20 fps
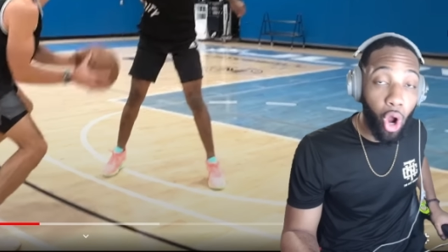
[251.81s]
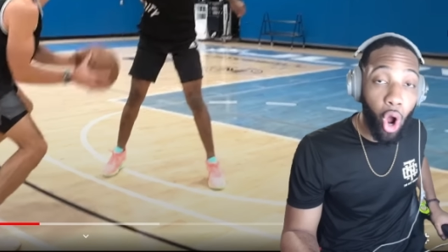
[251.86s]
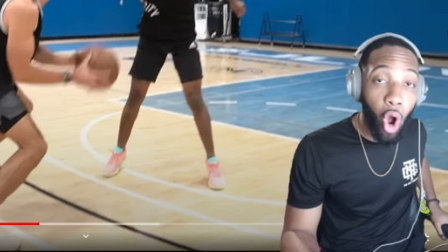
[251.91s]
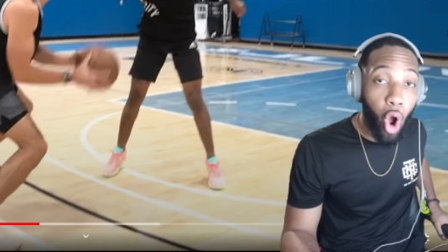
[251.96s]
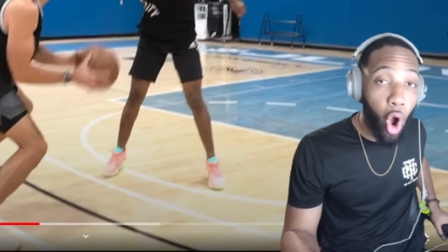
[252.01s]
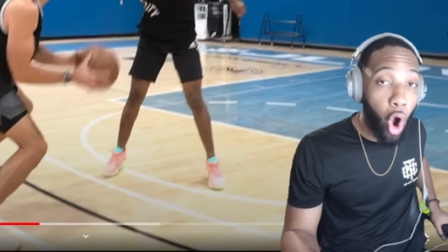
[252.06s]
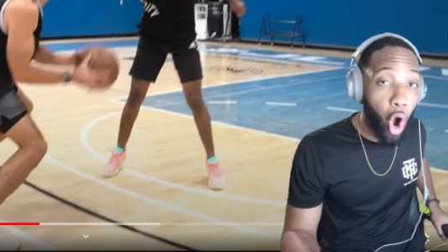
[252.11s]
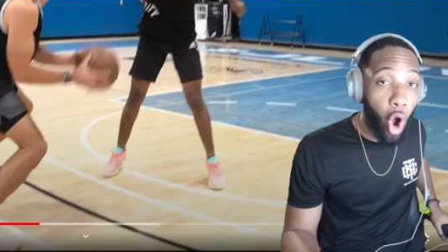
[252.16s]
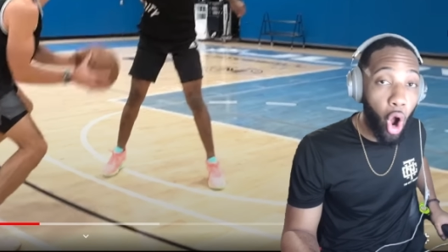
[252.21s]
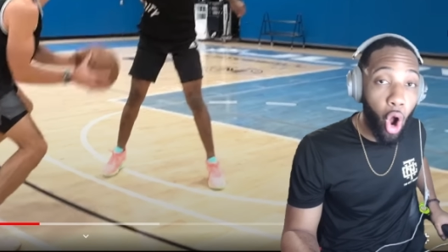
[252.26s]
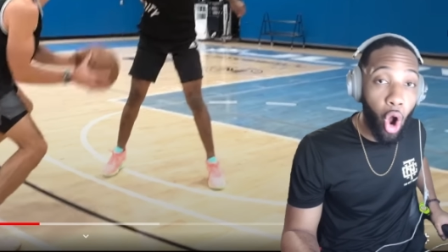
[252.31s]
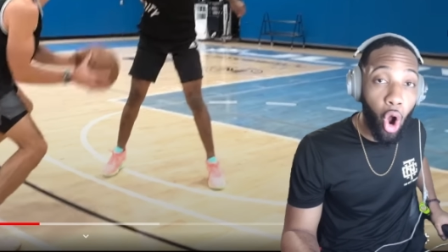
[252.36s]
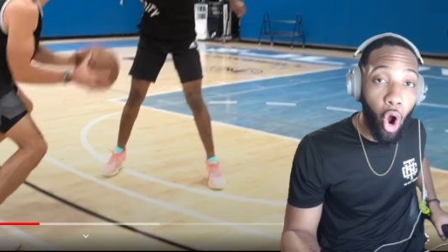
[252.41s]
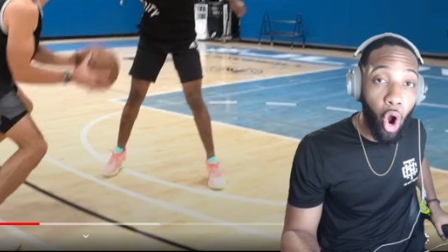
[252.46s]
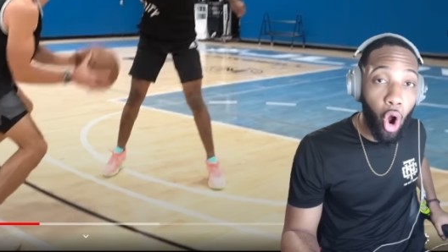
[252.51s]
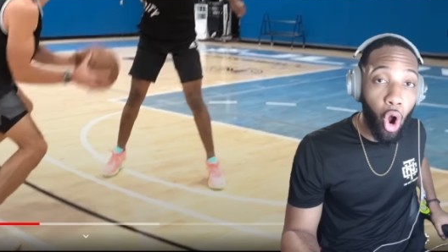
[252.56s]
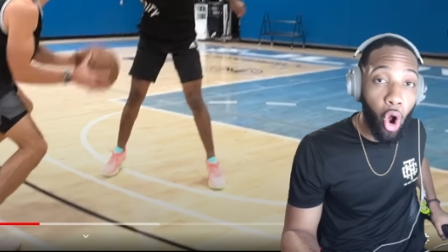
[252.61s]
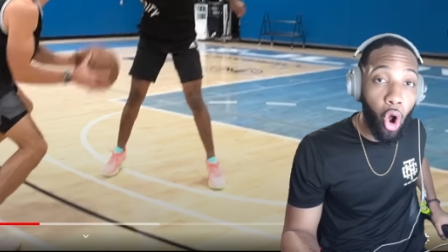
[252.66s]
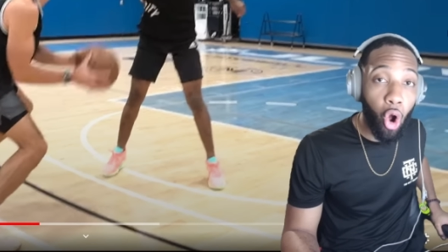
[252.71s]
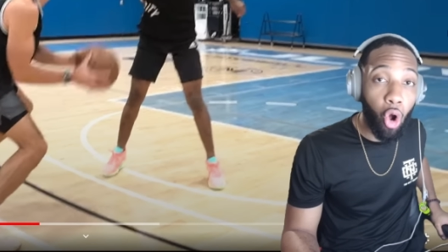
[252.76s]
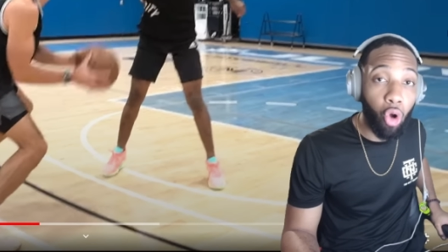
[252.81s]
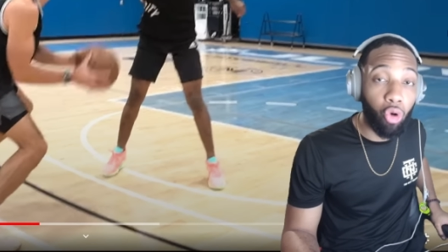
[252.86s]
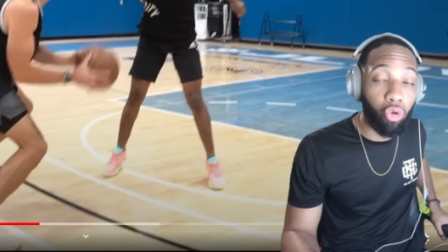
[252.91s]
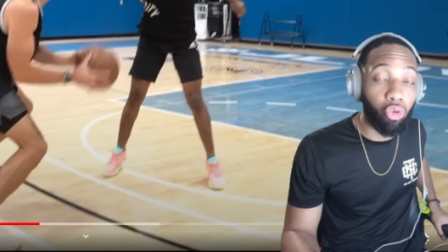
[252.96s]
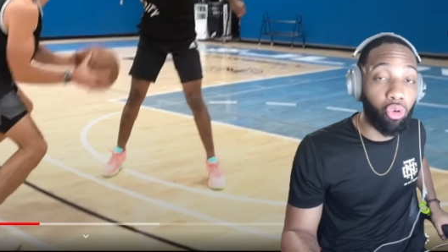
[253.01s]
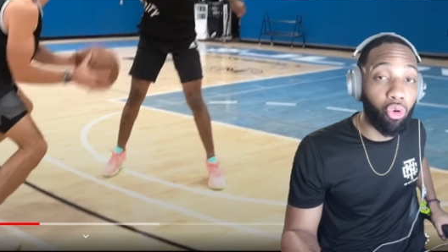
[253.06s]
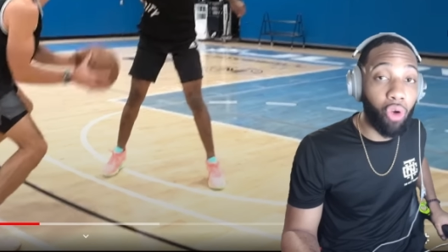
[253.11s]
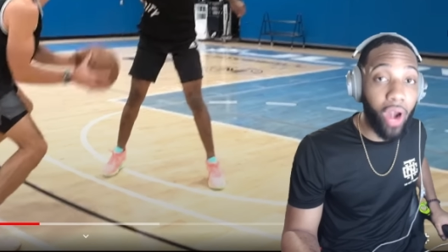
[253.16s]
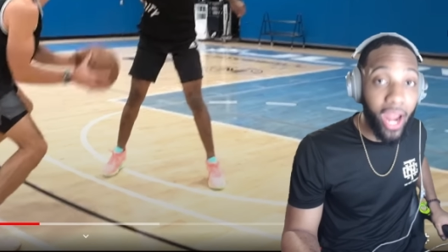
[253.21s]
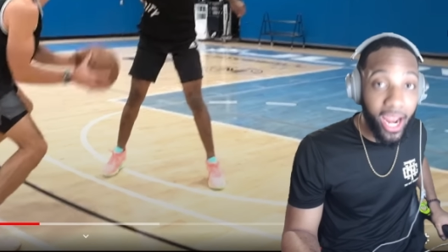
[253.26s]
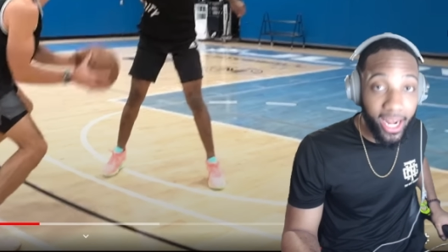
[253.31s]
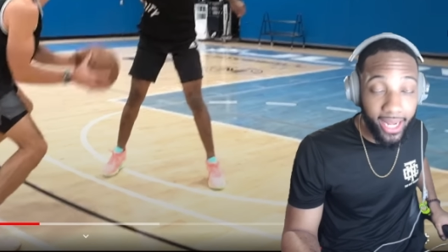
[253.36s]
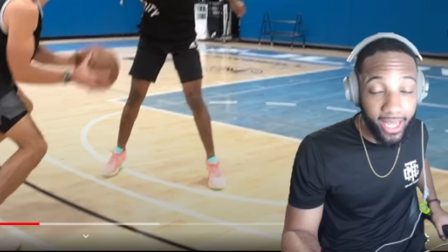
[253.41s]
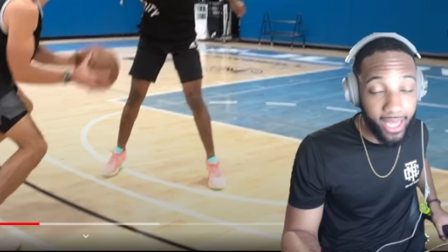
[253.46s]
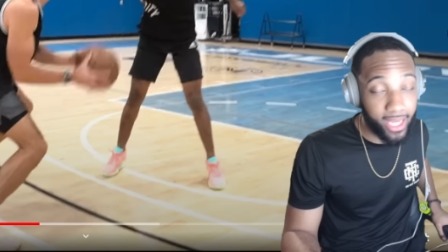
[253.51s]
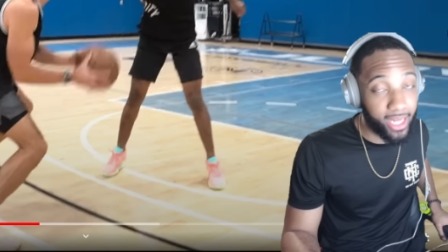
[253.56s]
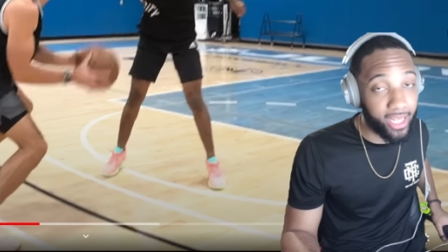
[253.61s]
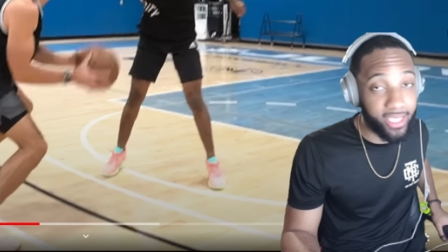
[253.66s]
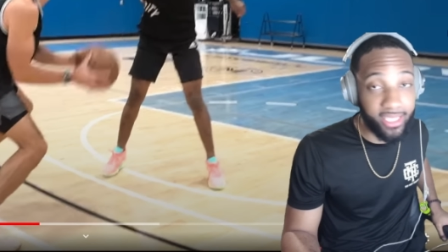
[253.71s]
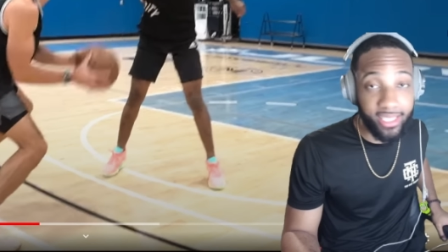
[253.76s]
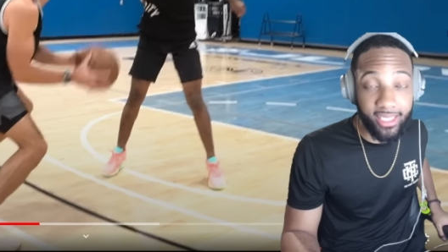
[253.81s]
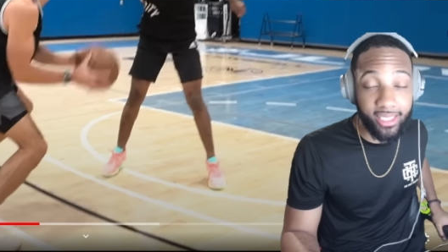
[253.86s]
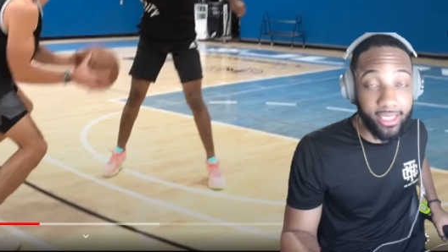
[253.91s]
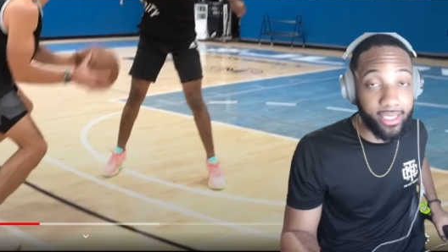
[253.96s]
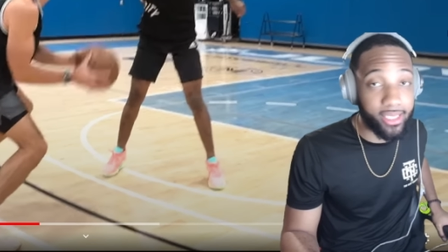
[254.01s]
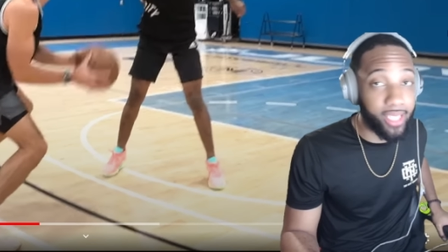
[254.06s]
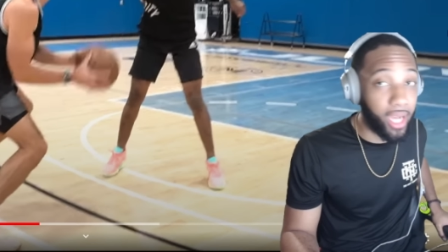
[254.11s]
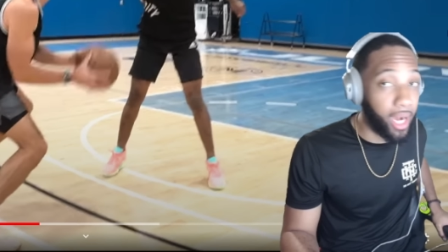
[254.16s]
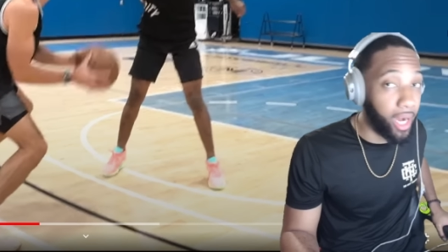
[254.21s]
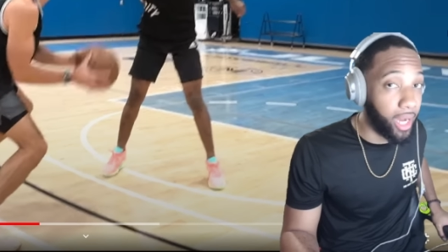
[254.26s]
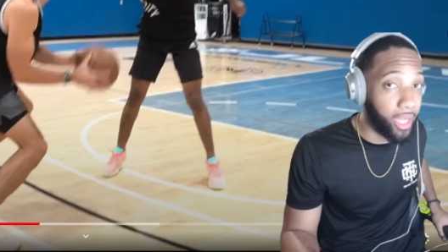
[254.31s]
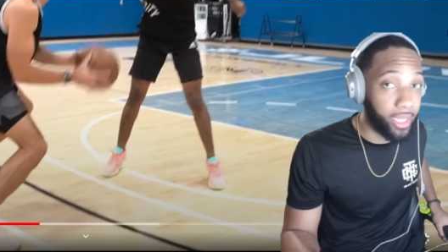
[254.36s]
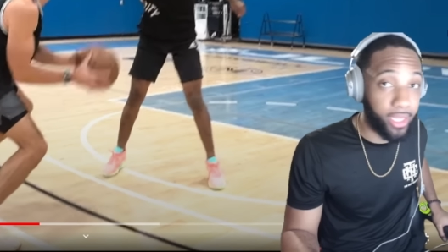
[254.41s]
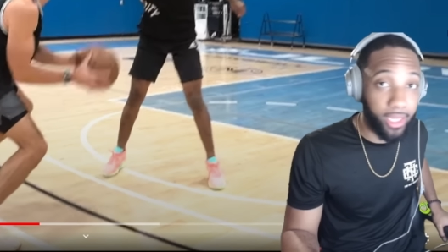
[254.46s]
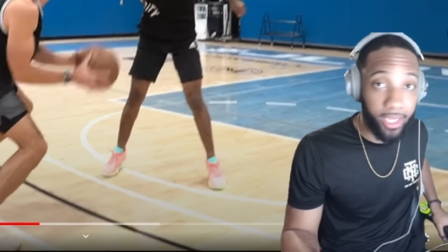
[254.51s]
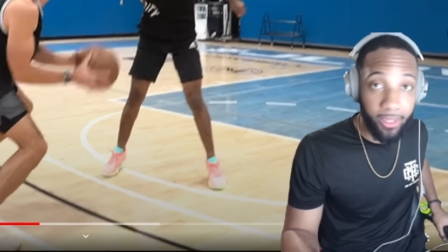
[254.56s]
already. This is done.